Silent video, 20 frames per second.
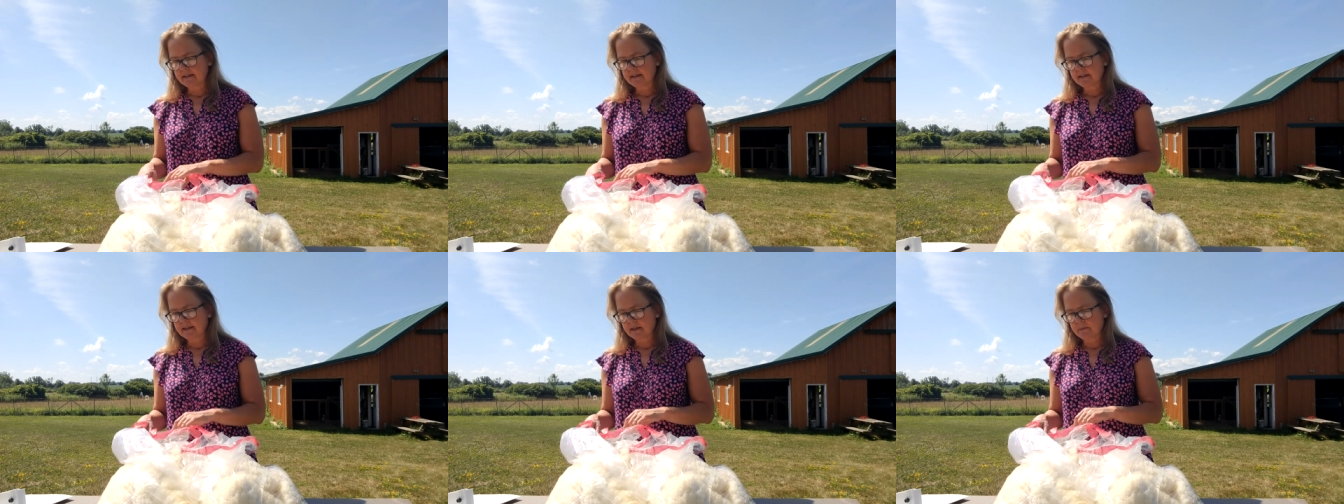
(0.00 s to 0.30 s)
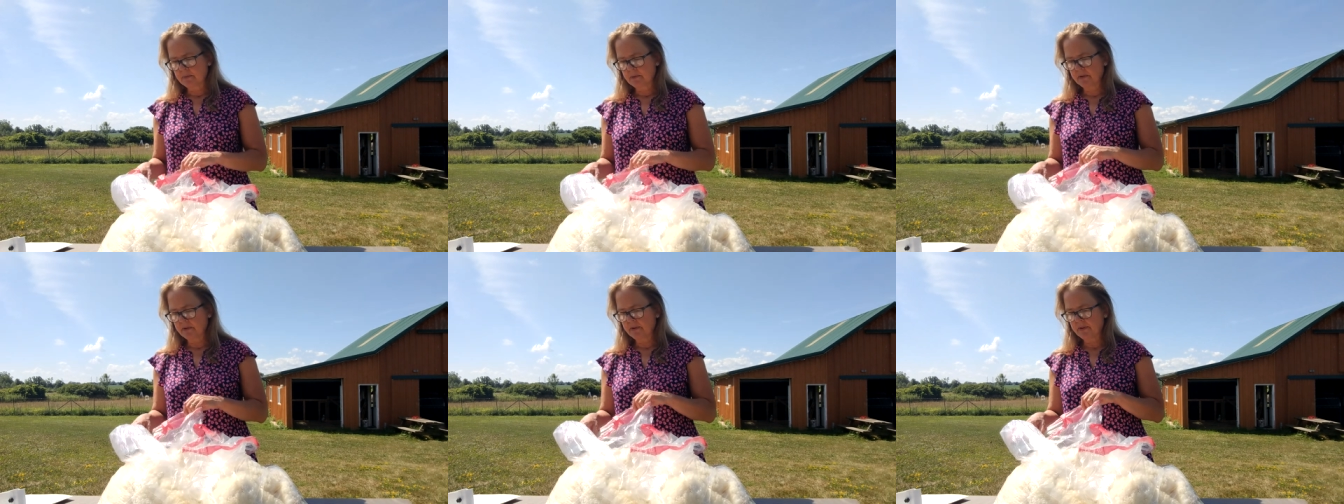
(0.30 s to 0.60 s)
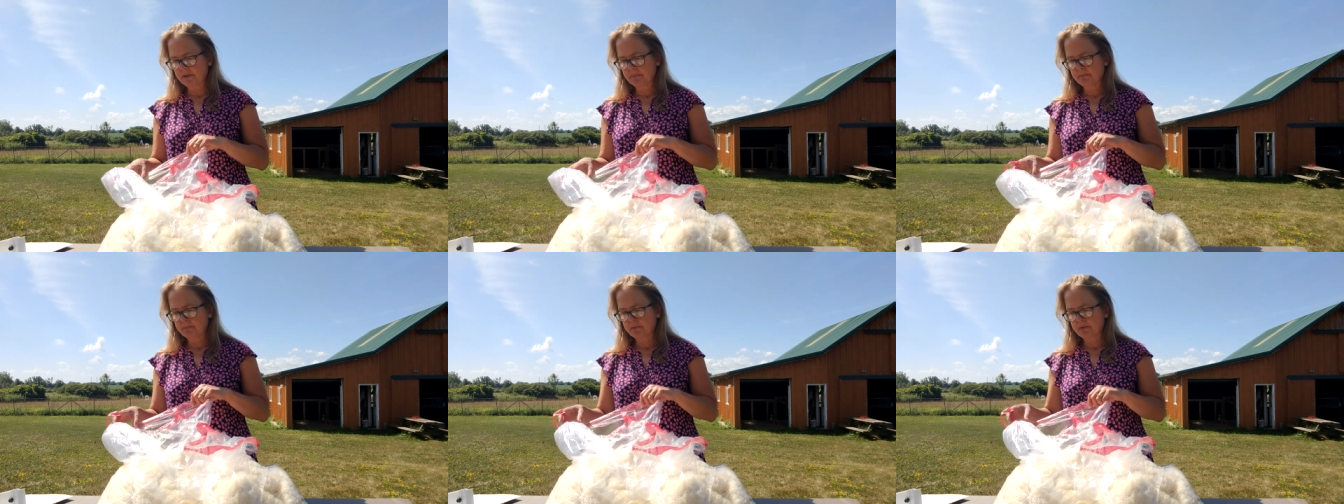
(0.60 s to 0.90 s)
they
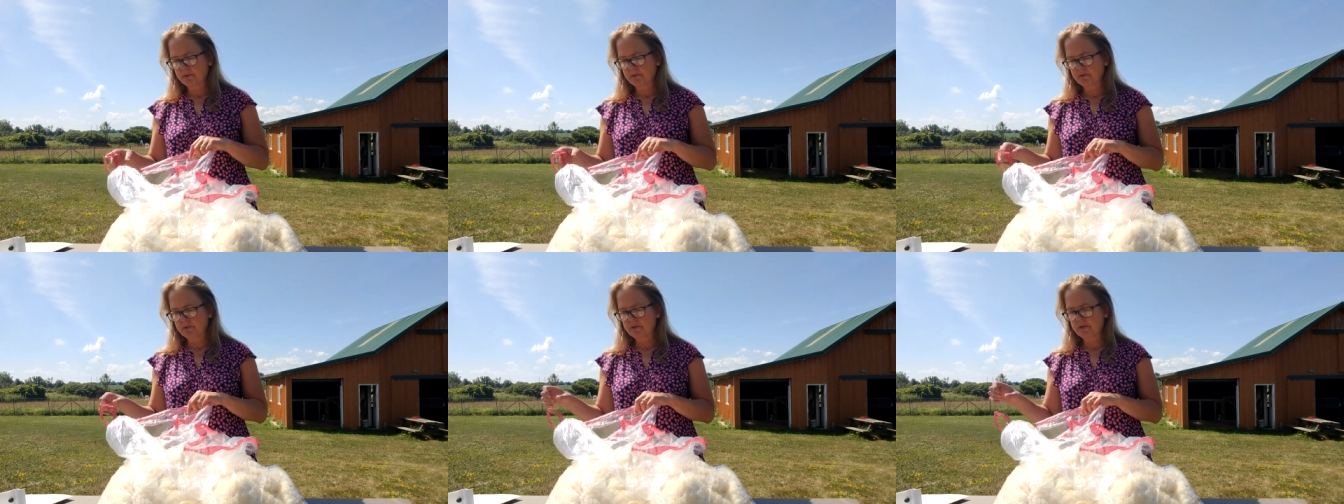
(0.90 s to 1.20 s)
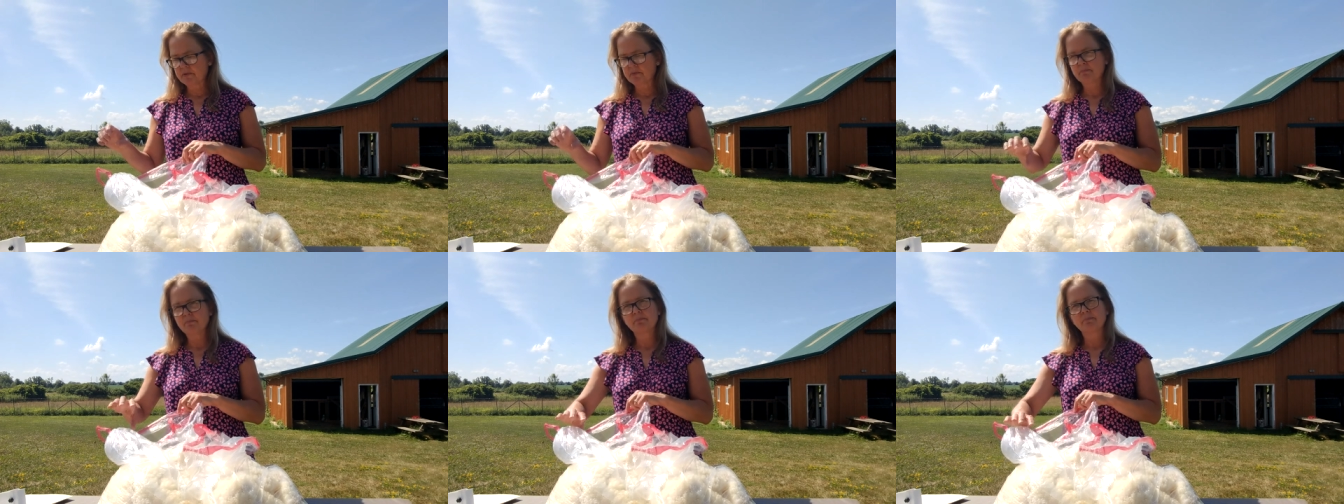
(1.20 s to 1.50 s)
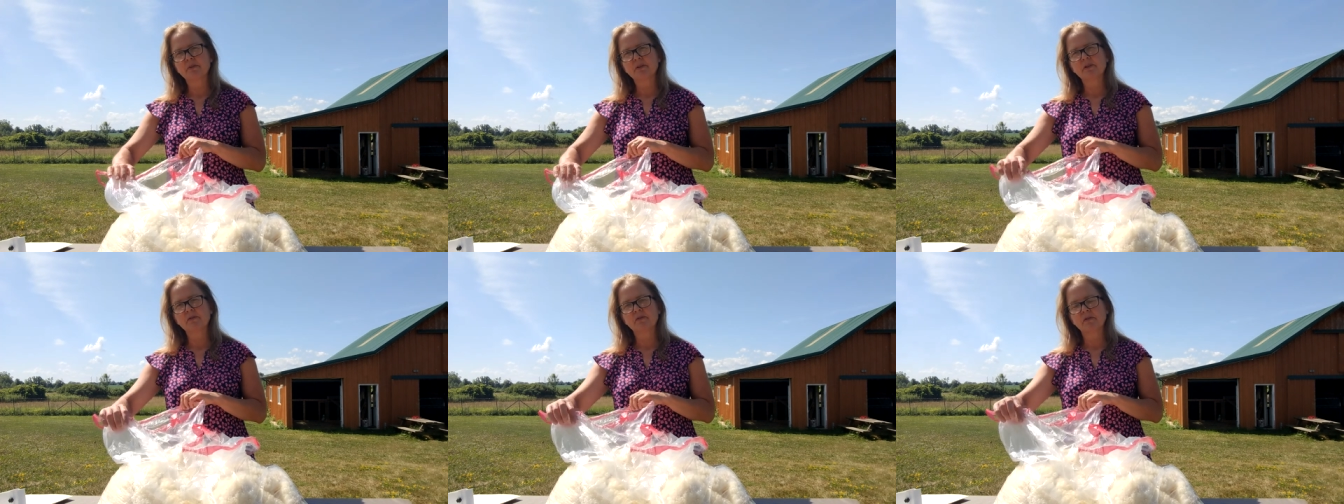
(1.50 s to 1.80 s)
both produced
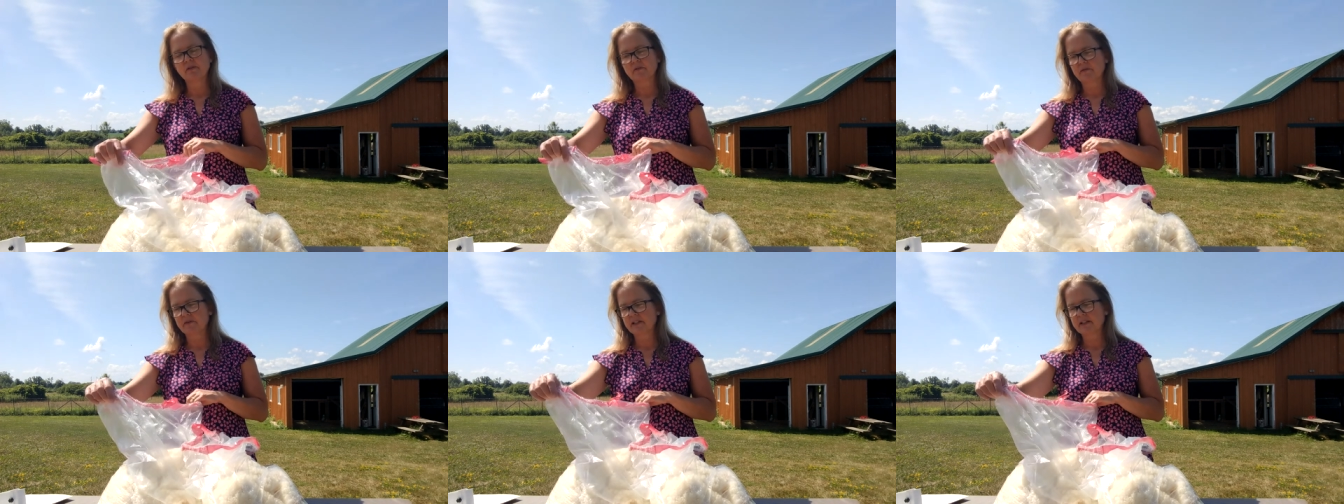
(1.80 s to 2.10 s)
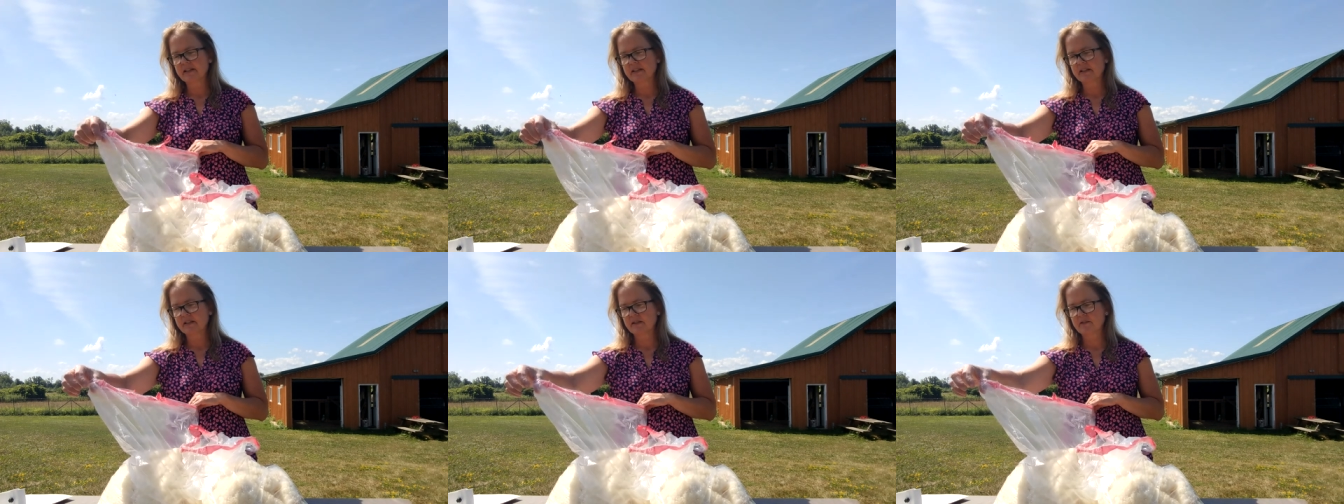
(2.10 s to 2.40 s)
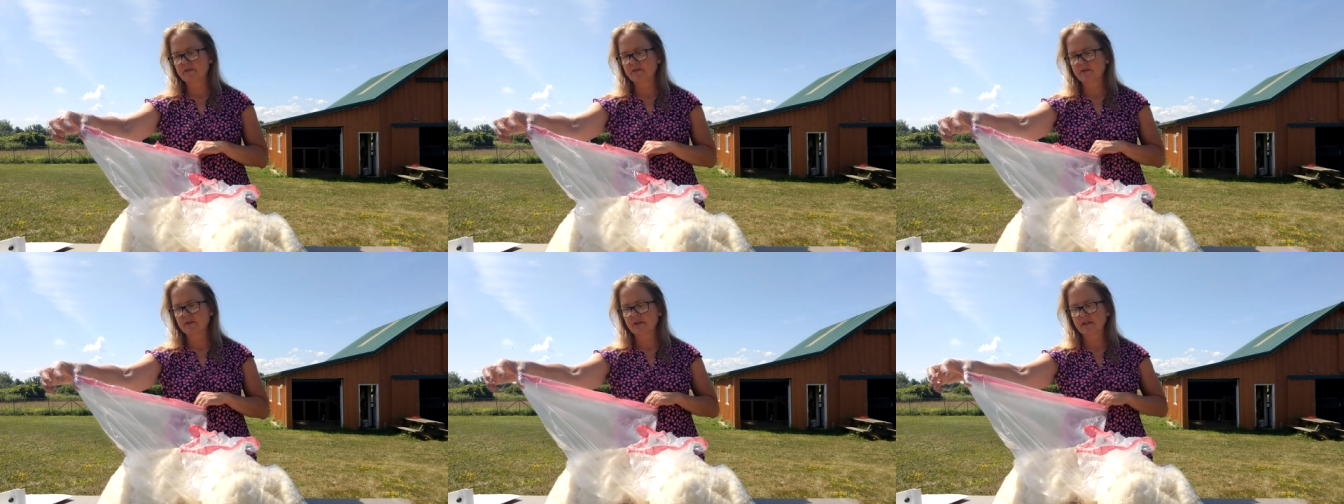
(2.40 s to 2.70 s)
beautiful fleeces
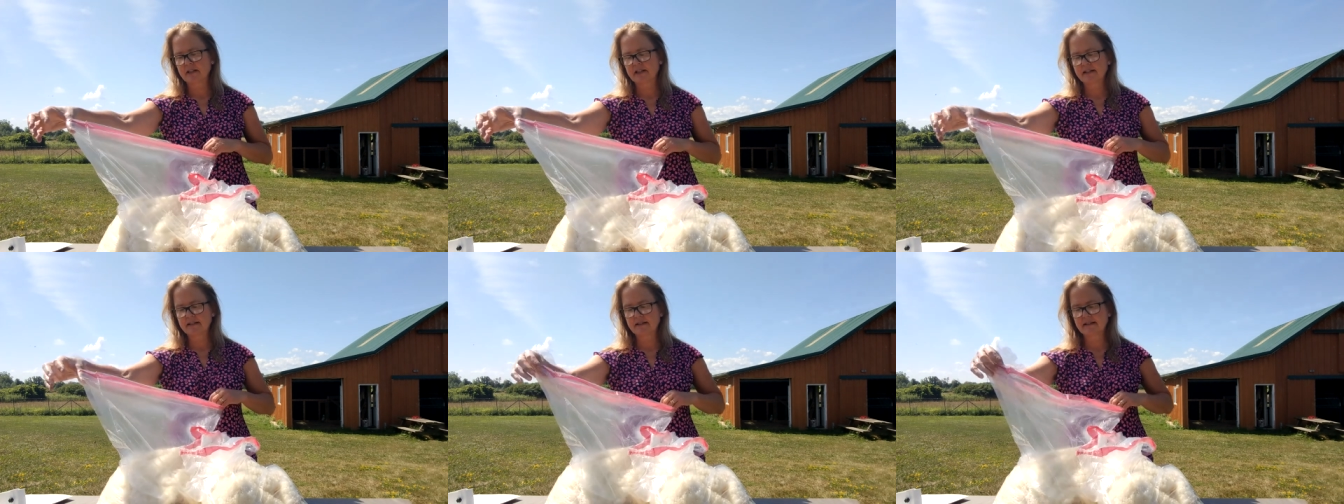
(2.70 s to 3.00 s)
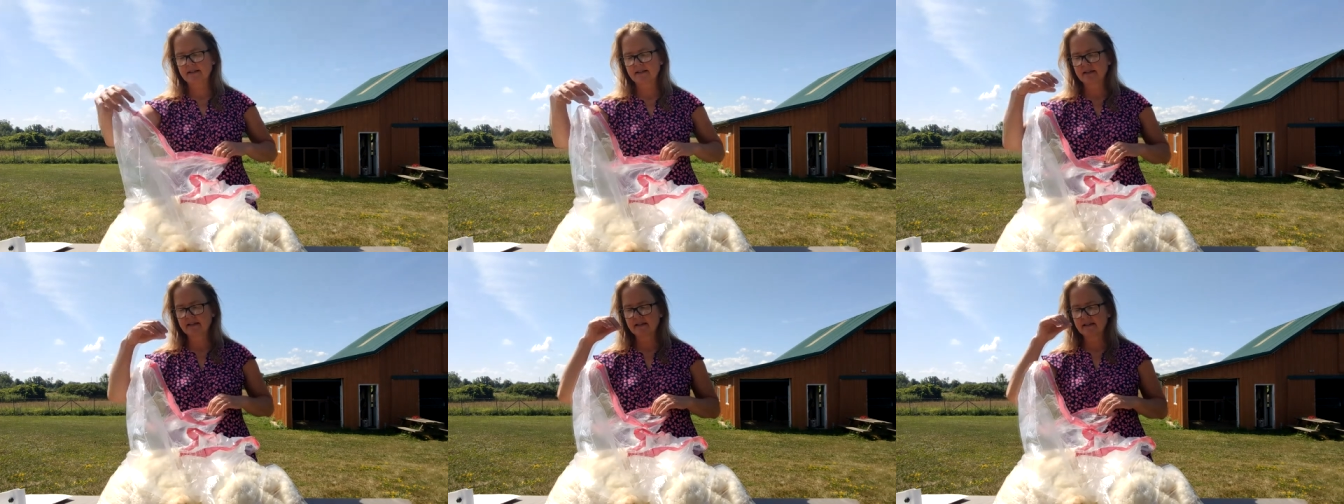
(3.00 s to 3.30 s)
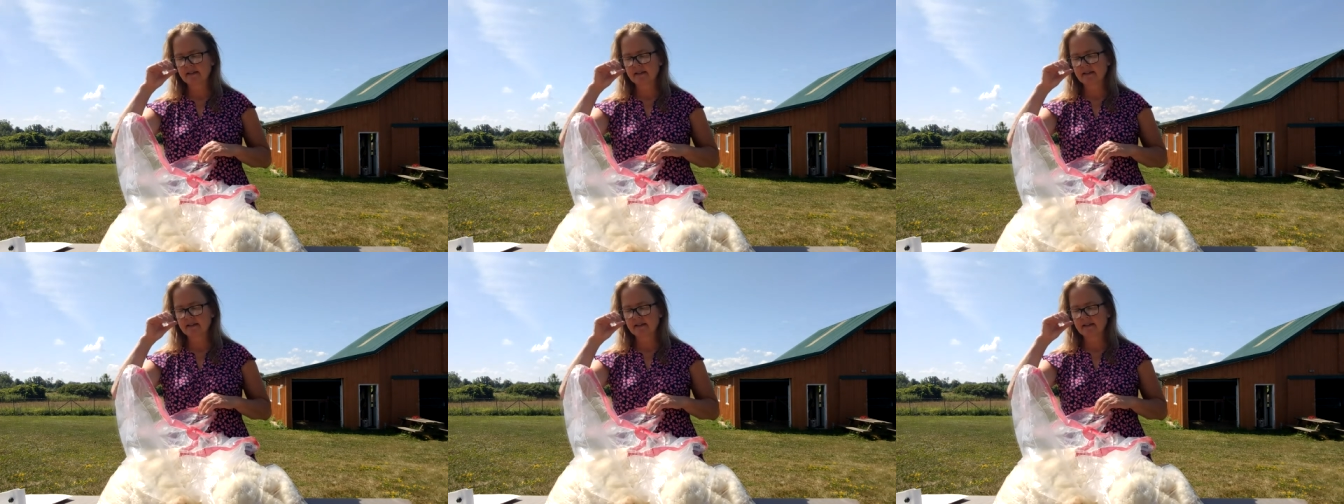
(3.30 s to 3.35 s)
for us.